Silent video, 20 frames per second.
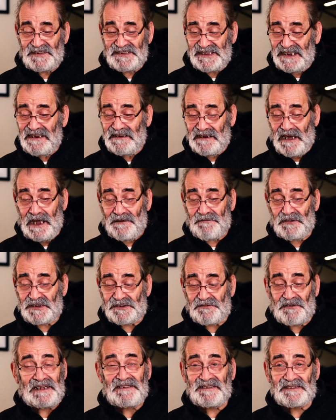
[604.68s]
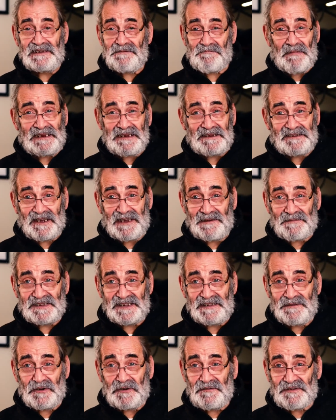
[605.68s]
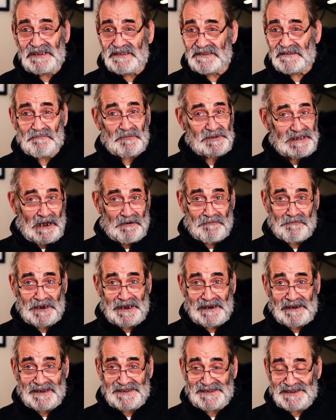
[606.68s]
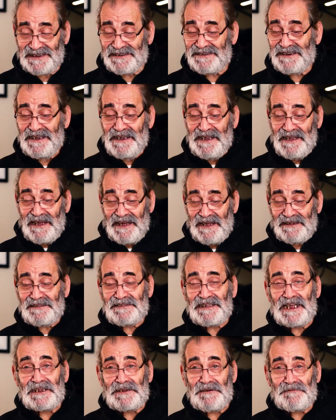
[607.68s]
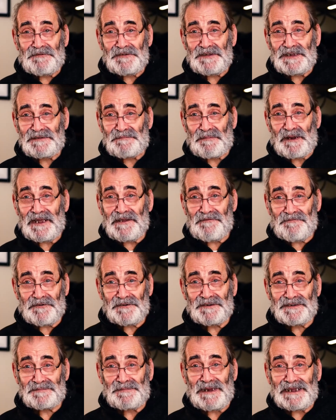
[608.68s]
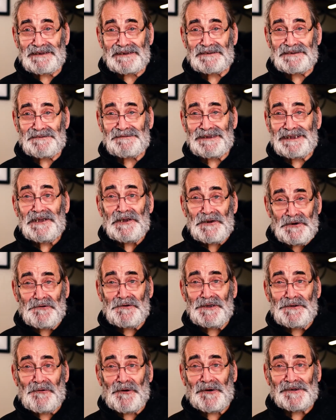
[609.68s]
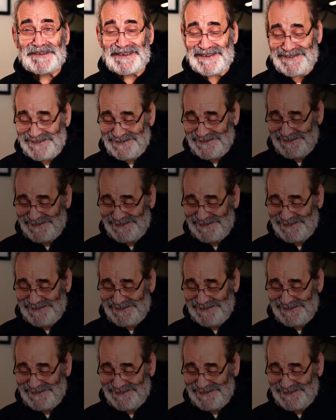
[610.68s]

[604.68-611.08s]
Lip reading: seen Ivan Sharansky many times in the movies without realising it. And thank you for this play for explaining to me who he was.